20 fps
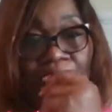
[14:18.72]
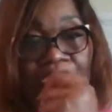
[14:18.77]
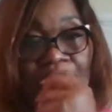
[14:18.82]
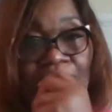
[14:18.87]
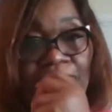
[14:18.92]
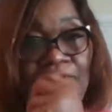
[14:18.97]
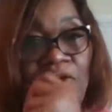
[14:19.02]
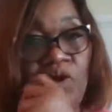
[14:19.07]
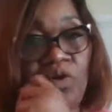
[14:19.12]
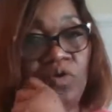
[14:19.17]
I
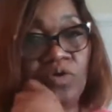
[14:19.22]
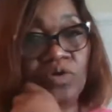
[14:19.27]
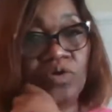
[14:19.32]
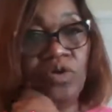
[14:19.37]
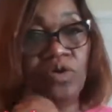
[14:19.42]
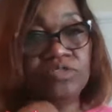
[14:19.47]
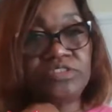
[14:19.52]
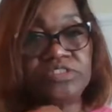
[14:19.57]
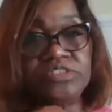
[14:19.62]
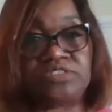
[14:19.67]
have my own
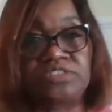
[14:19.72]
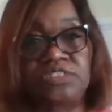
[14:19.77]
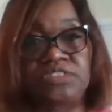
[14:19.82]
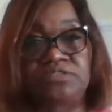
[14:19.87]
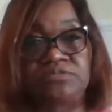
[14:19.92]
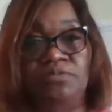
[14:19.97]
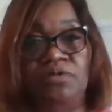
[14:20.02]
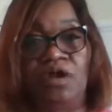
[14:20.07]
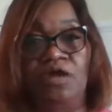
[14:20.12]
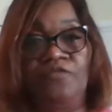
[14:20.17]
coaching
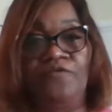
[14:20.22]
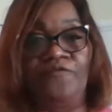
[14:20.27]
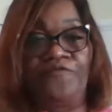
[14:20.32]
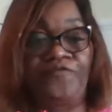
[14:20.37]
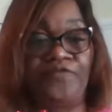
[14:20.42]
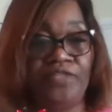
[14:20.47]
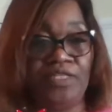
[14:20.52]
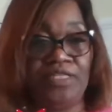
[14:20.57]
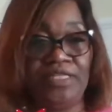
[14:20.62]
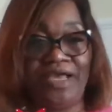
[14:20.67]
system called the
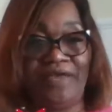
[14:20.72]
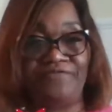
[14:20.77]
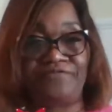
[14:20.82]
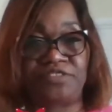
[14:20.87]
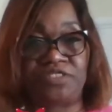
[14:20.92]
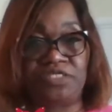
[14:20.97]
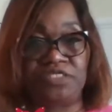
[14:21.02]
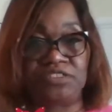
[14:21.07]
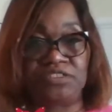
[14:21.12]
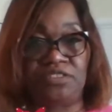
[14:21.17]
Fuller Life
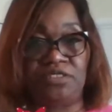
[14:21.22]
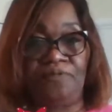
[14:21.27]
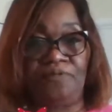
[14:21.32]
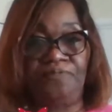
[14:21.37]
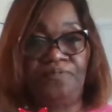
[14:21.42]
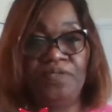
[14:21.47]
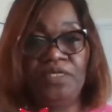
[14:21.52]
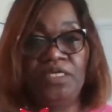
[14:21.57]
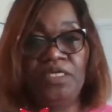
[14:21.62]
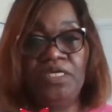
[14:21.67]

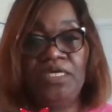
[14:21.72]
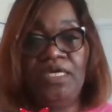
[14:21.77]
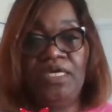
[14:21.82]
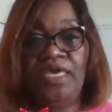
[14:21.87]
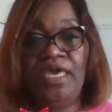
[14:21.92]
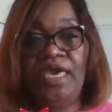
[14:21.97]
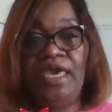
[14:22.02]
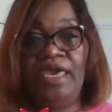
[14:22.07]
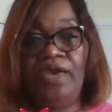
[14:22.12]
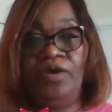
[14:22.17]
System.
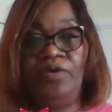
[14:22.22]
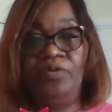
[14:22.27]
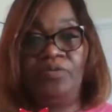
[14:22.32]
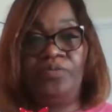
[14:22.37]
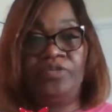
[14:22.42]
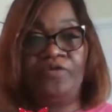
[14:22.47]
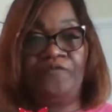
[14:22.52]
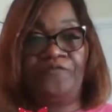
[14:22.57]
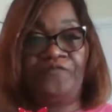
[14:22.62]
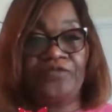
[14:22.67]

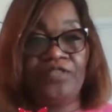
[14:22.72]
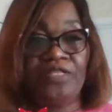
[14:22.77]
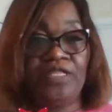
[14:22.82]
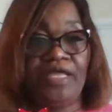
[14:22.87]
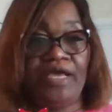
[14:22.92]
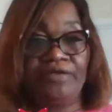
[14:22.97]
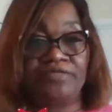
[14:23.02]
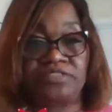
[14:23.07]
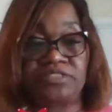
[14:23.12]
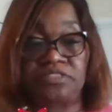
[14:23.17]
And with the
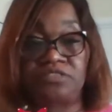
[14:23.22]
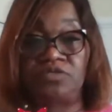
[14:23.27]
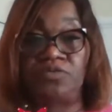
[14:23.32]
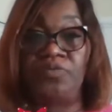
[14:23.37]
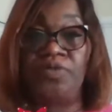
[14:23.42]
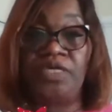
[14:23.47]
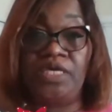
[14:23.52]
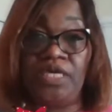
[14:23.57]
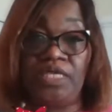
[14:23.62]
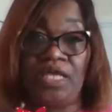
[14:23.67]
Fuller Life
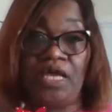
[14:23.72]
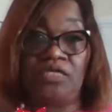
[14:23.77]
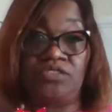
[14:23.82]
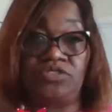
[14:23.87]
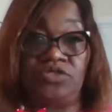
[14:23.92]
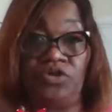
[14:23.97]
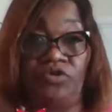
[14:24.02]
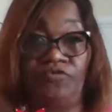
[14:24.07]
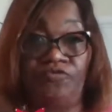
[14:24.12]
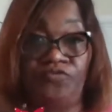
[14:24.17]
System, we get
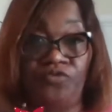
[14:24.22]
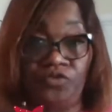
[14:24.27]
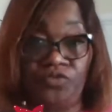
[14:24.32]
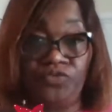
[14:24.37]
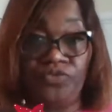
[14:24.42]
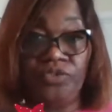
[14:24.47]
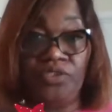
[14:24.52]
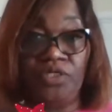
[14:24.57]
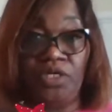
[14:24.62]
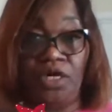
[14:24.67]
down to the
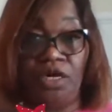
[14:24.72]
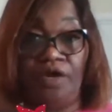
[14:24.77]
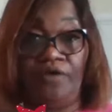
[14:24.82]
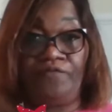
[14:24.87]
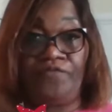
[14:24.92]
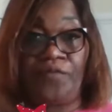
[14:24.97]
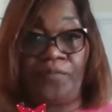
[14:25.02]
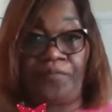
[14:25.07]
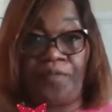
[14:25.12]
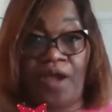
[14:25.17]
root
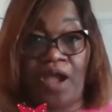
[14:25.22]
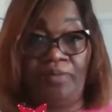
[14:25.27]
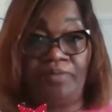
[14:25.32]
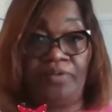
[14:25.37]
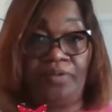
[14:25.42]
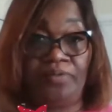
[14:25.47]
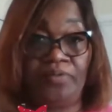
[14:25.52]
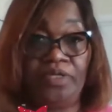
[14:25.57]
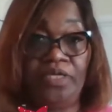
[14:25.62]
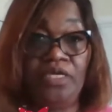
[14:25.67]
of the
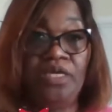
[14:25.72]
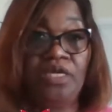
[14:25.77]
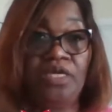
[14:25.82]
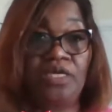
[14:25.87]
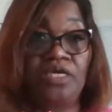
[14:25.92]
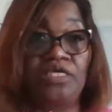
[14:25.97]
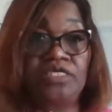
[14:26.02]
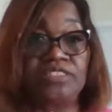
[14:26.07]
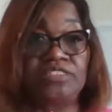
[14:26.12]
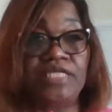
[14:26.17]
problem.
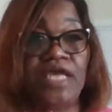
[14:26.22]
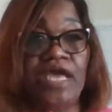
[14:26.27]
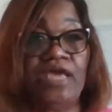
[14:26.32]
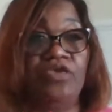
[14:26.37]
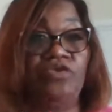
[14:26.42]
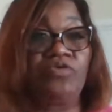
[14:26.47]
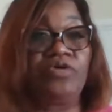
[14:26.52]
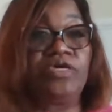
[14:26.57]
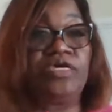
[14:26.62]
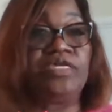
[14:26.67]
Because just
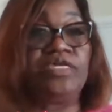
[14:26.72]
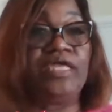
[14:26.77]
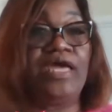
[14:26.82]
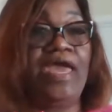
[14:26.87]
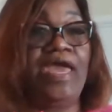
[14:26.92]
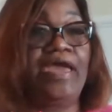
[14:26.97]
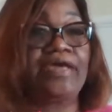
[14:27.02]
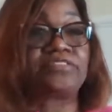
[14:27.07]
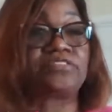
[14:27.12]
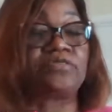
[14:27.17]
like you can get
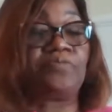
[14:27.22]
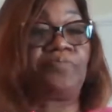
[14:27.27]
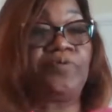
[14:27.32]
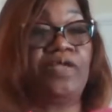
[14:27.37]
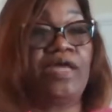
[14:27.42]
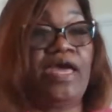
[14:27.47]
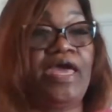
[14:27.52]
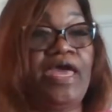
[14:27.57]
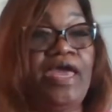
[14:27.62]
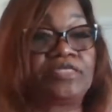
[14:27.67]
an axe and
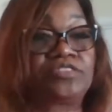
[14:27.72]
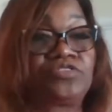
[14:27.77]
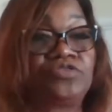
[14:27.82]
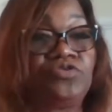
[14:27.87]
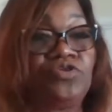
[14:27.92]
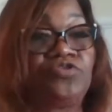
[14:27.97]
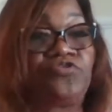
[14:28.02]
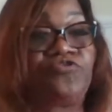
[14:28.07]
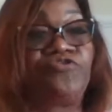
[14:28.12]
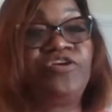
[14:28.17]
put an axe
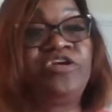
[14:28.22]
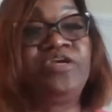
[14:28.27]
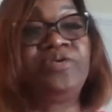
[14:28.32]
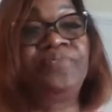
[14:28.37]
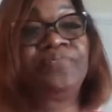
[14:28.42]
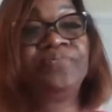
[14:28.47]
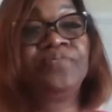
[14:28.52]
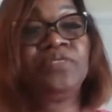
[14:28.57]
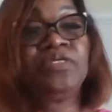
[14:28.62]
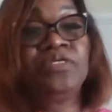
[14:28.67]
to the
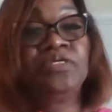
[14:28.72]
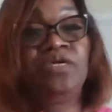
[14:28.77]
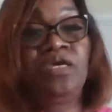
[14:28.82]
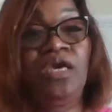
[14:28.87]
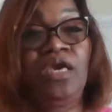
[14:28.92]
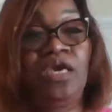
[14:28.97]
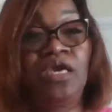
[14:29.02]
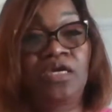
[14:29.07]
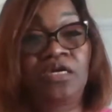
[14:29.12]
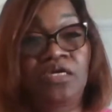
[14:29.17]
tree
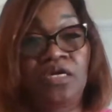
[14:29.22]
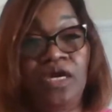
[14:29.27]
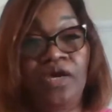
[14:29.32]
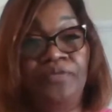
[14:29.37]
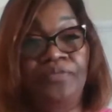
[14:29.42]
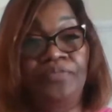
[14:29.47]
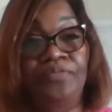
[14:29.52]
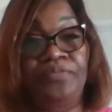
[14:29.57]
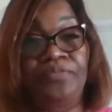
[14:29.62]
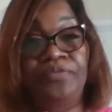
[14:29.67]
and
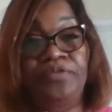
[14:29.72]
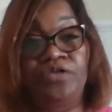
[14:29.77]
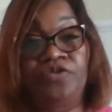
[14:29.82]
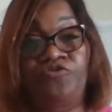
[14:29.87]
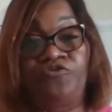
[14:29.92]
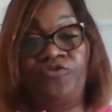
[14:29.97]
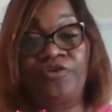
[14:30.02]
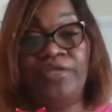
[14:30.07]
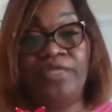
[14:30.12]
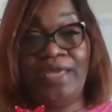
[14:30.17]
cut
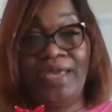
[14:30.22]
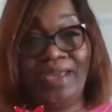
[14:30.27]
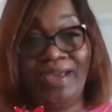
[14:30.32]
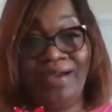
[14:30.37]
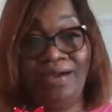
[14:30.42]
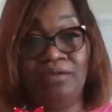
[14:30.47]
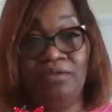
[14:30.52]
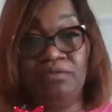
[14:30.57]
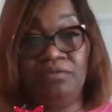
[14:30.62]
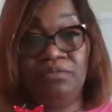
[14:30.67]
the tree
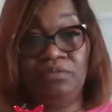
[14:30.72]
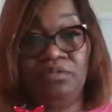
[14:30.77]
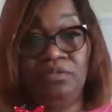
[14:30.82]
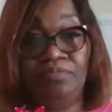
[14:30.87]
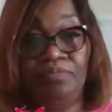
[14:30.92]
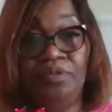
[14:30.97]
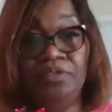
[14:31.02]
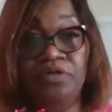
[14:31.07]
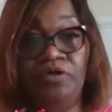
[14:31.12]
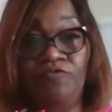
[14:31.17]
down.
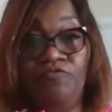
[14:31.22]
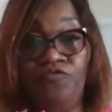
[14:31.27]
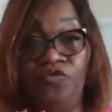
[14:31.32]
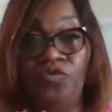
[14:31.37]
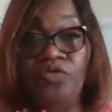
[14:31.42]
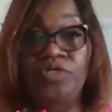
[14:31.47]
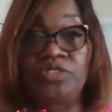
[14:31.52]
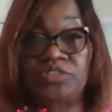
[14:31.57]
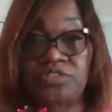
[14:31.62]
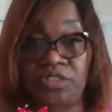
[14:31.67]
but the
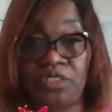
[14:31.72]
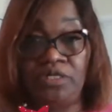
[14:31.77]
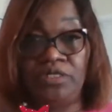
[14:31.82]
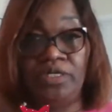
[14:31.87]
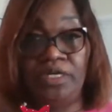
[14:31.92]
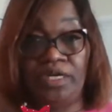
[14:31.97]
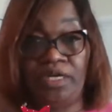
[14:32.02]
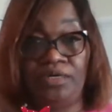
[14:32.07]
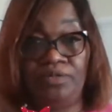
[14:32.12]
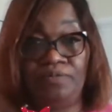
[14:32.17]
root is
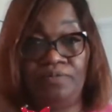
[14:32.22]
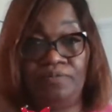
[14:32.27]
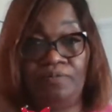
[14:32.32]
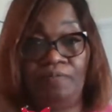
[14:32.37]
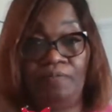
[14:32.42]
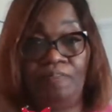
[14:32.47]
still there.